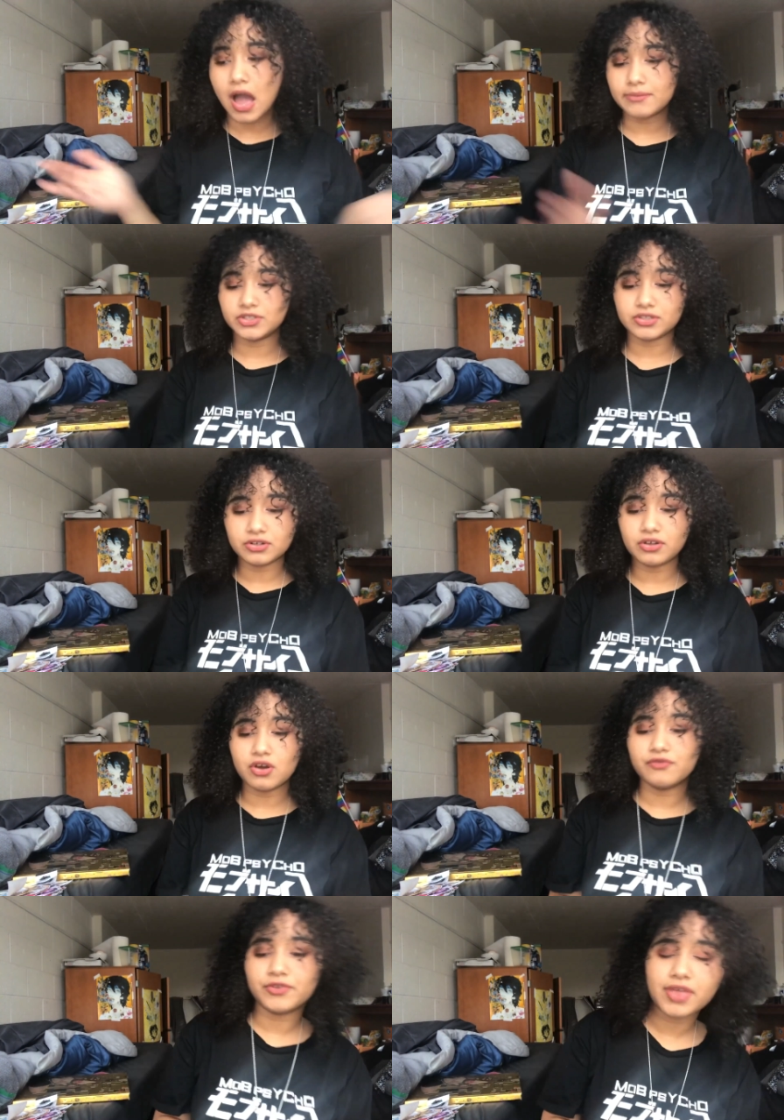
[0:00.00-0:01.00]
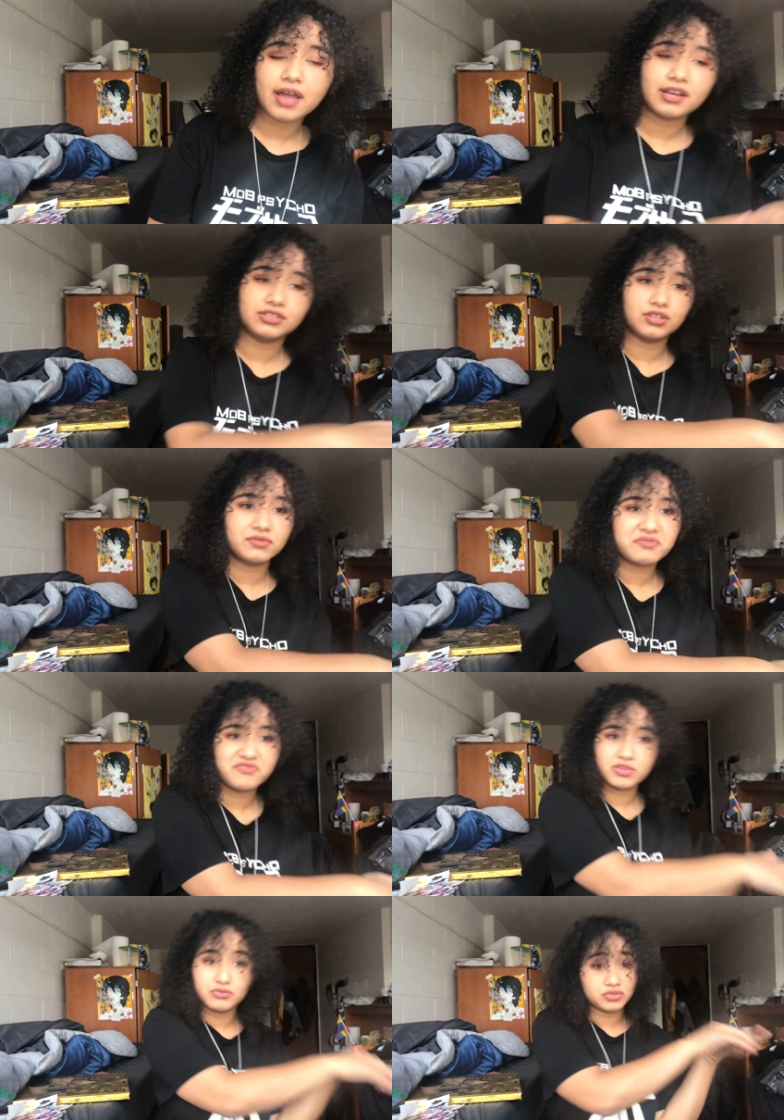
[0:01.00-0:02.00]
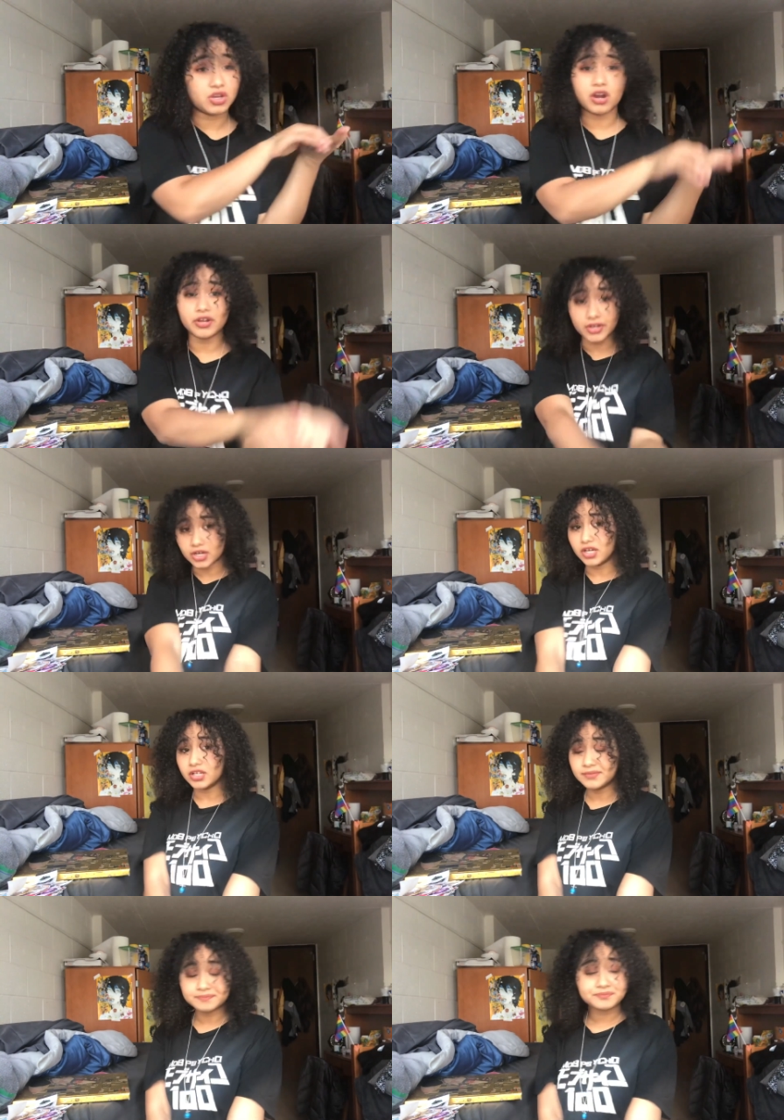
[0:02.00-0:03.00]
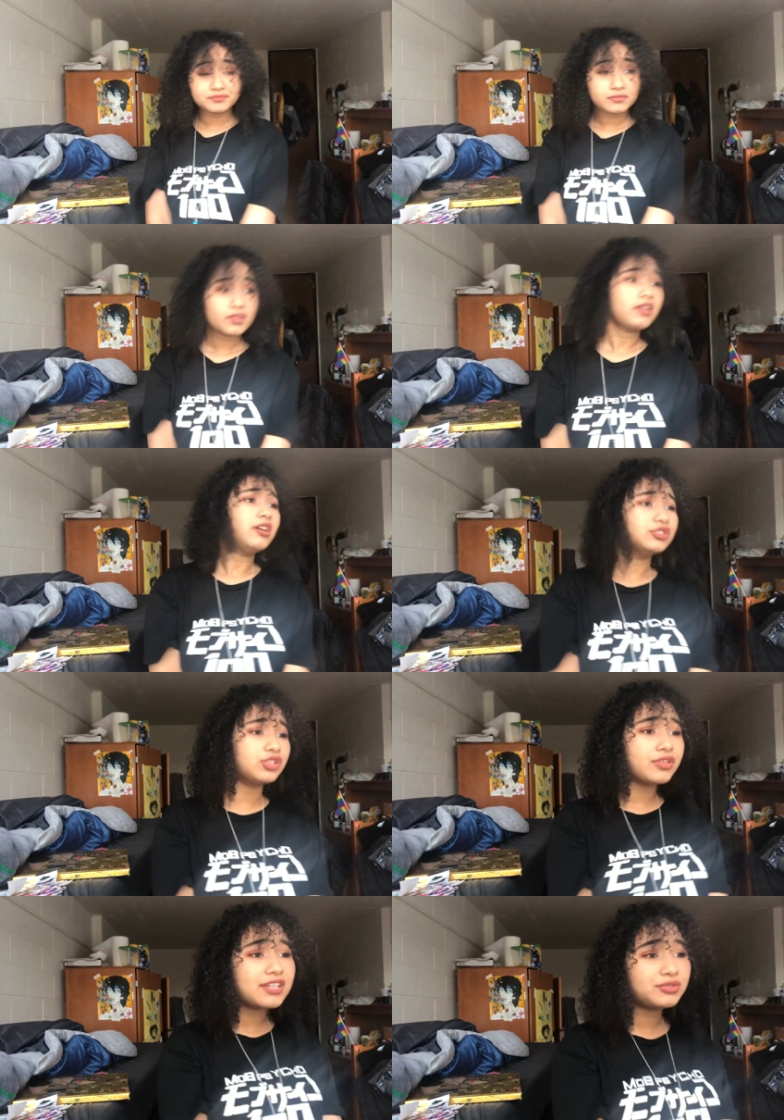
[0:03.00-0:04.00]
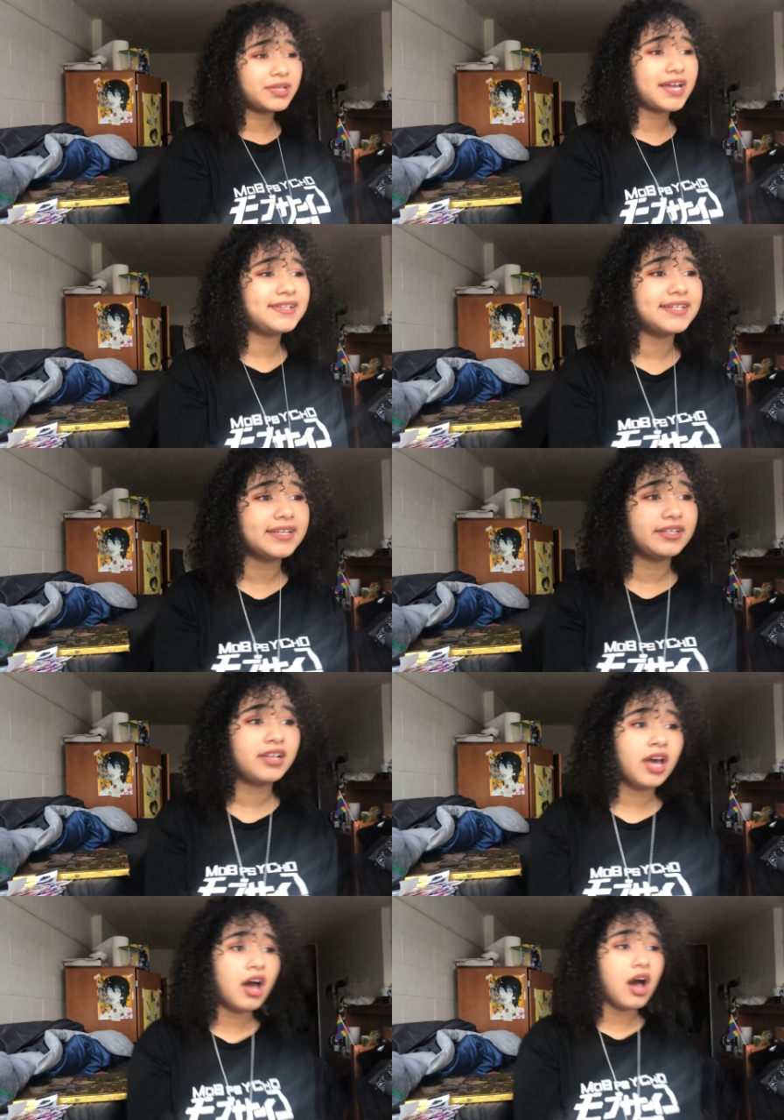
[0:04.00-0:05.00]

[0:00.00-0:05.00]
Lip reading: I'm just gonna go for that because the reviews are good. So that's what I did.